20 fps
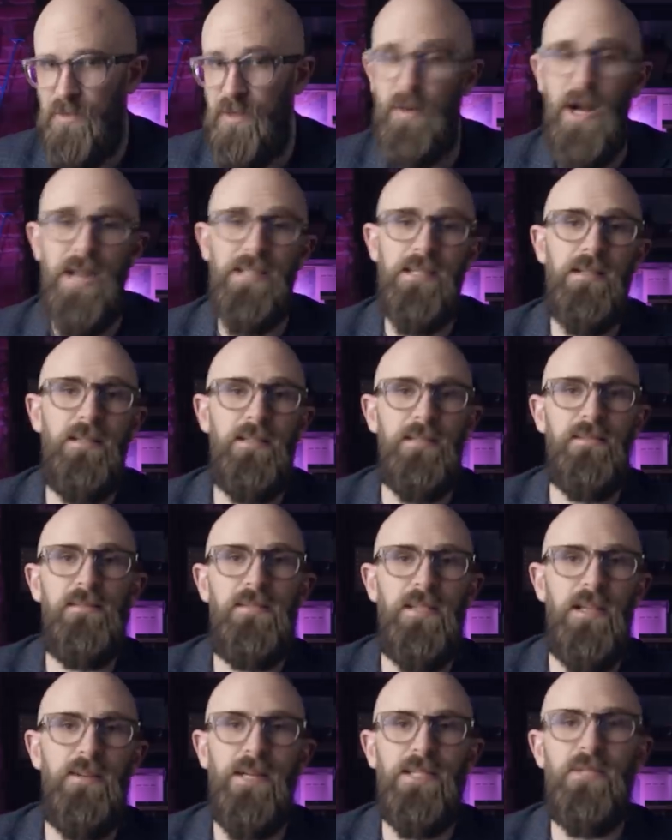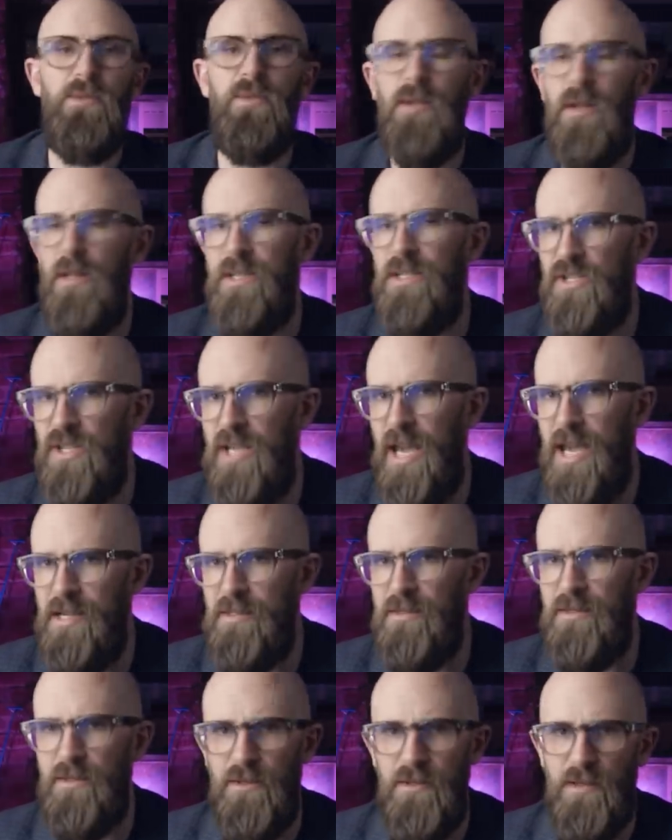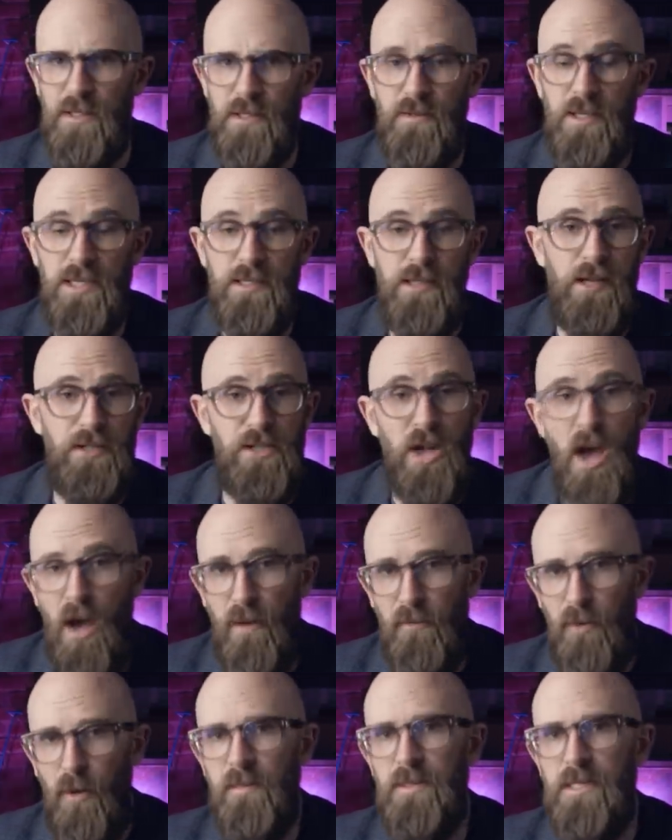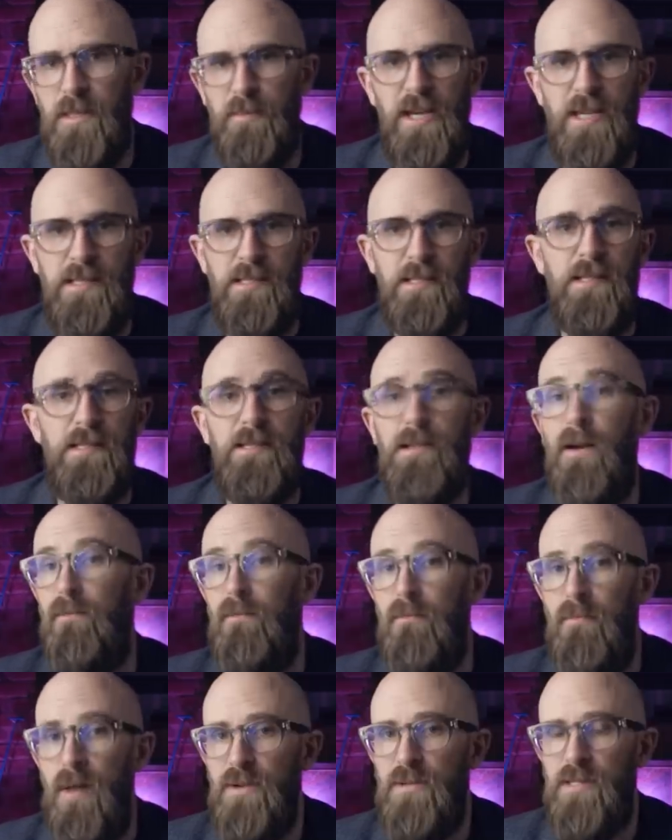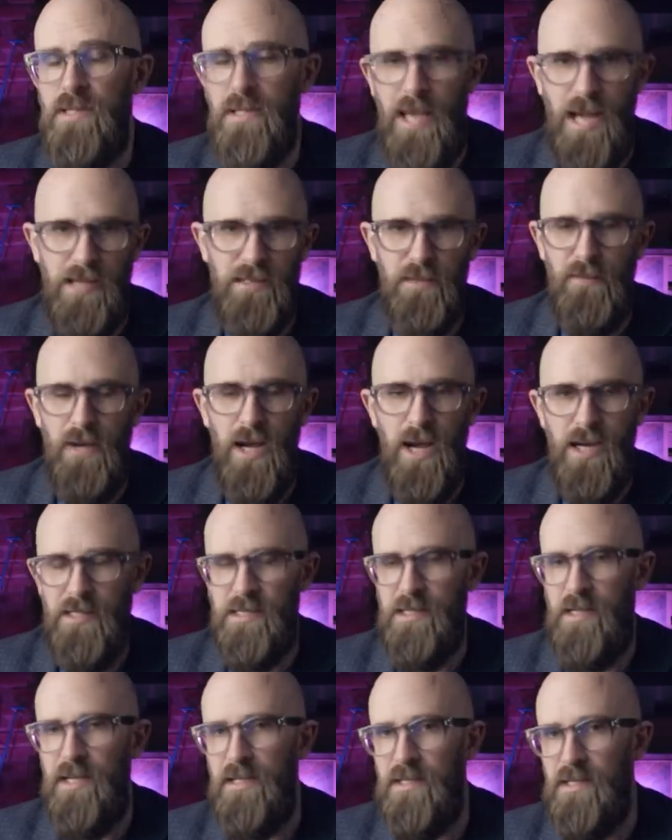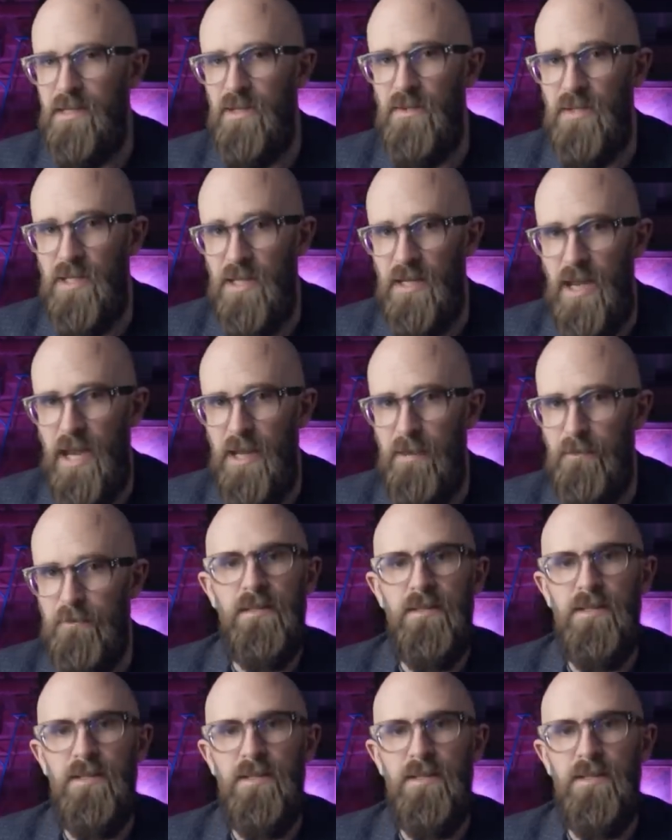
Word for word: The practical and theoretical knowledge gained through this research forms the basis of most gasifier designs in use today.